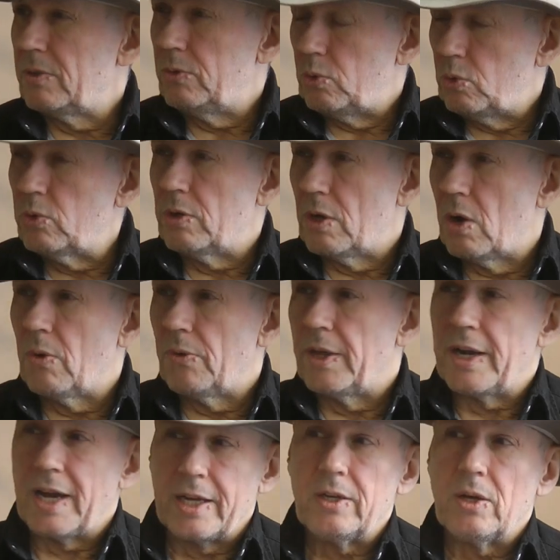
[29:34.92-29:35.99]
do know
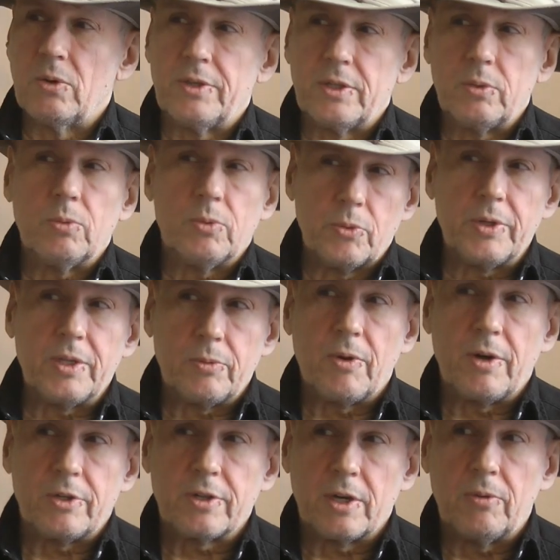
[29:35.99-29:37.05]
that I know that you were reading
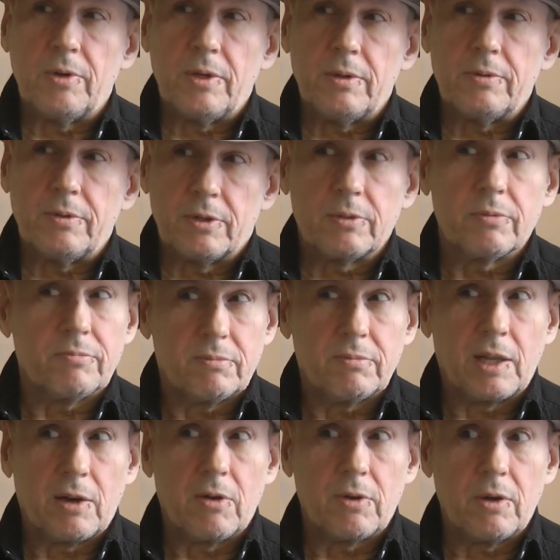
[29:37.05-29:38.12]
very slowly not
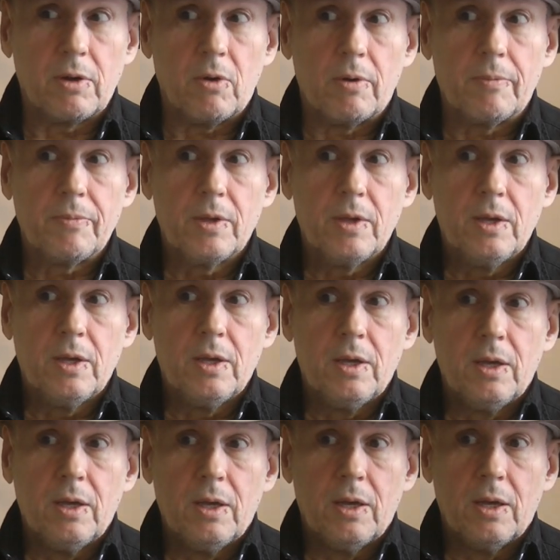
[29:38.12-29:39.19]
that long ago.
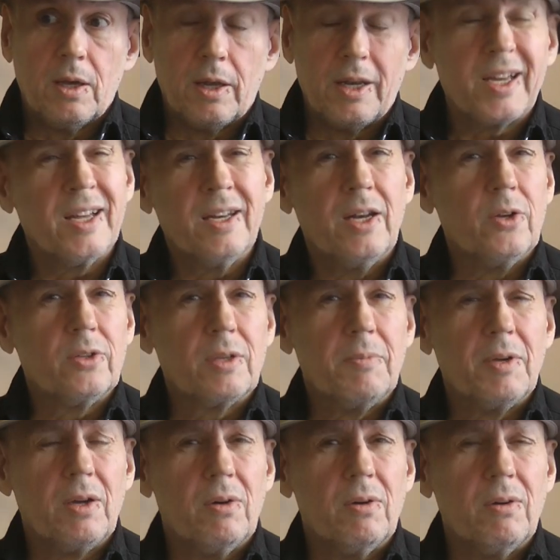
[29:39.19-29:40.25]
And he kind of looked at
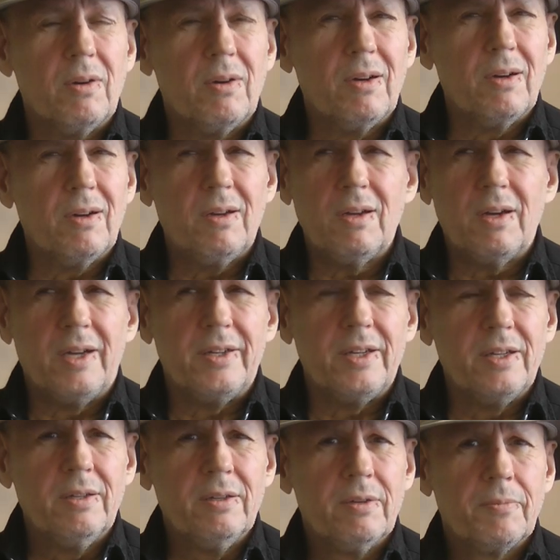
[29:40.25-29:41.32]
me and go, I
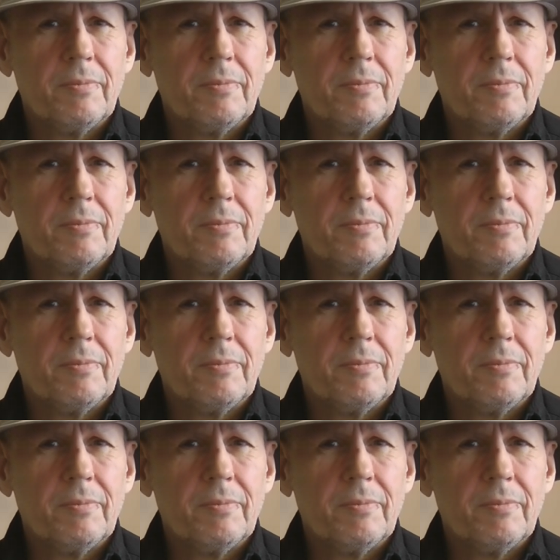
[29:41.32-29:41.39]
did?